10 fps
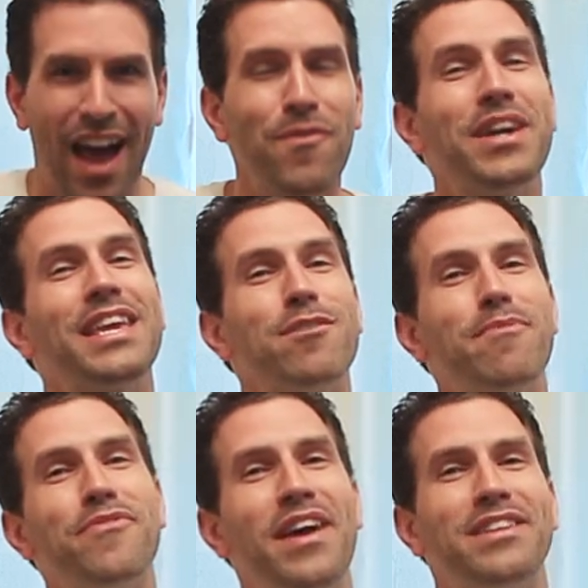I want to hear
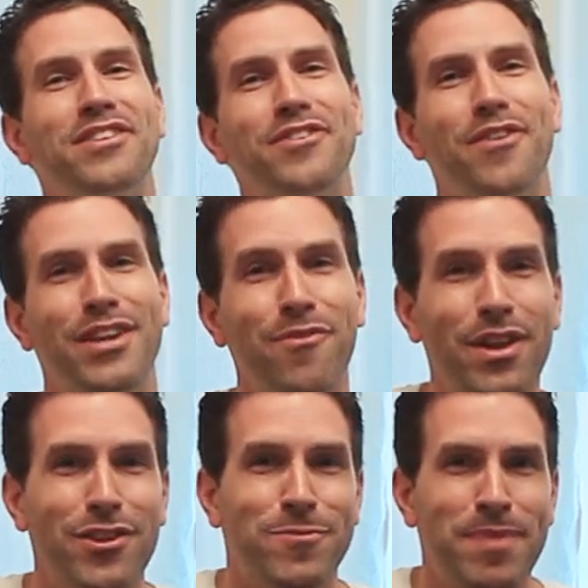about that too. Are you
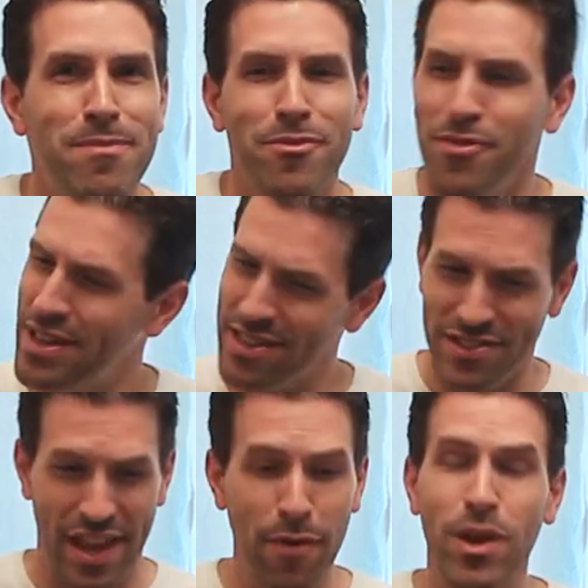one of those people who like,
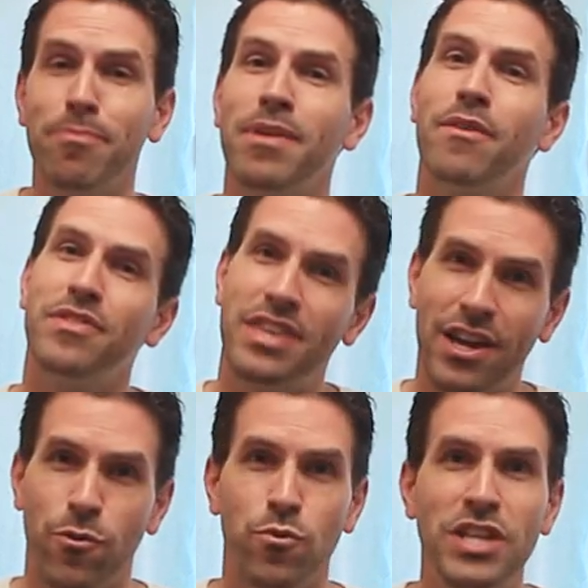listen, I want to play with
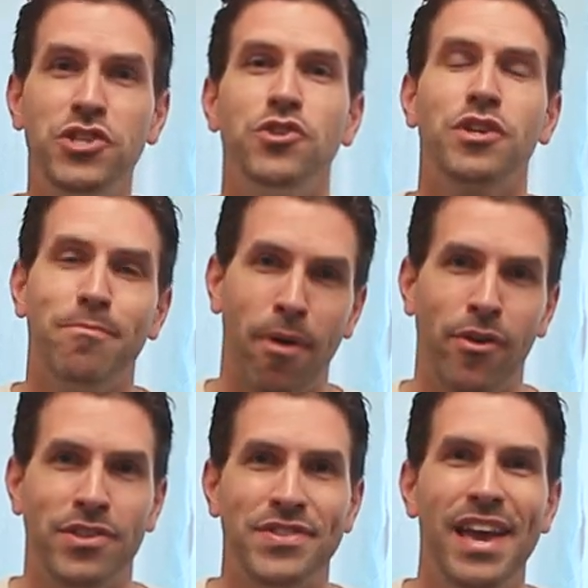the original
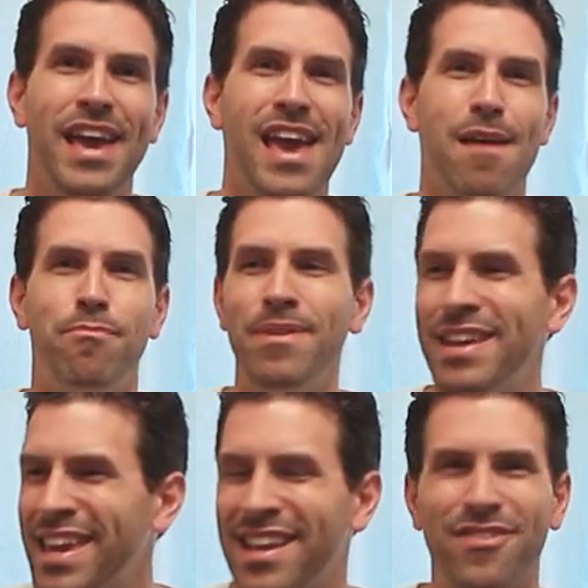components and
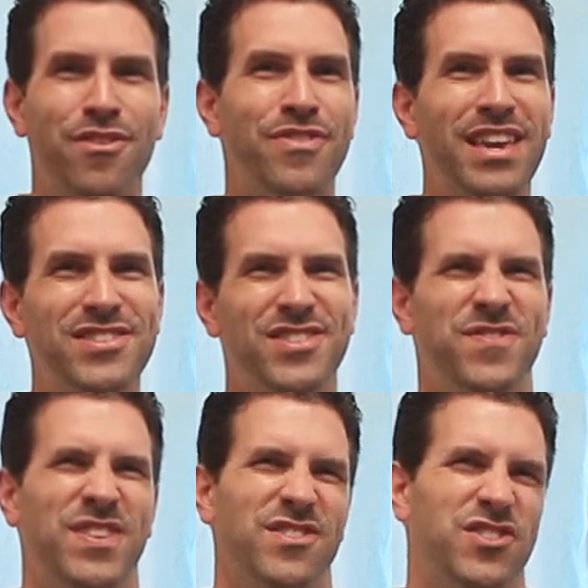bring in other things
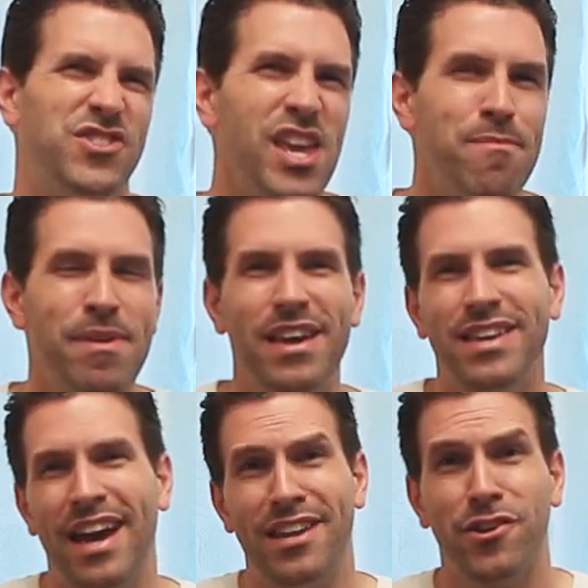just feels cheap,
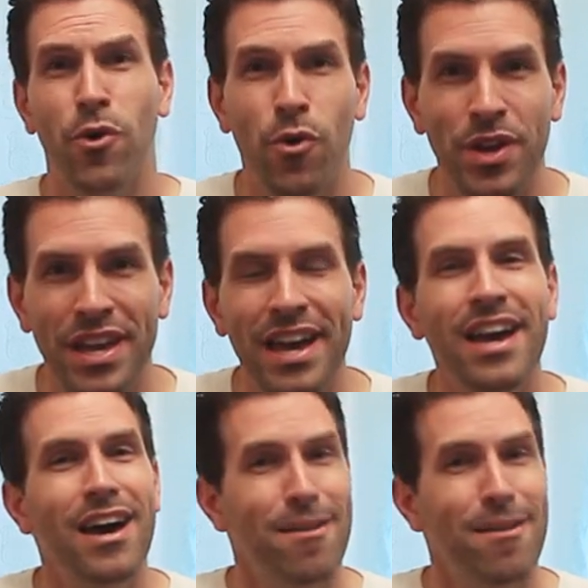kind of corny.